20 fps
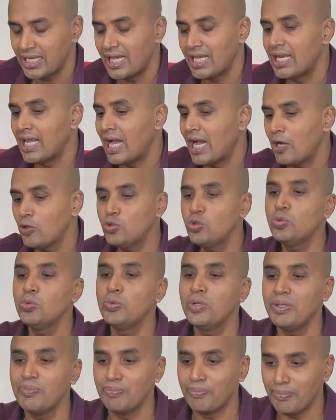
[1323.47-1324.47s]
and how do
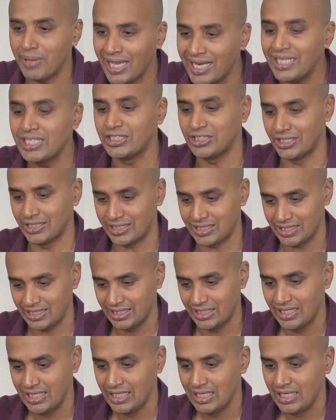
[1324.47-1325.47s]
we manage it?
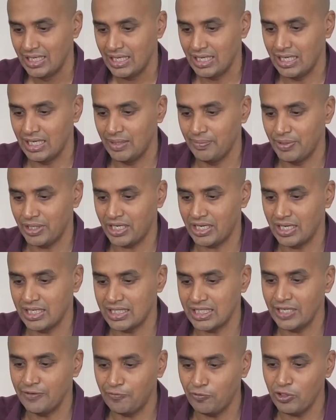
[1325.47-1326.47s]

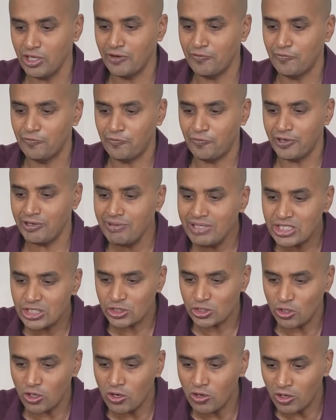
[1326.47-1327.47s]
Because if we are very
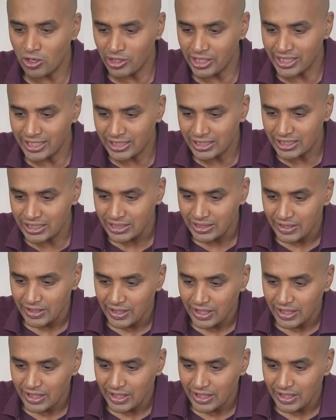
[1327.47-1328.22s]
strong on it,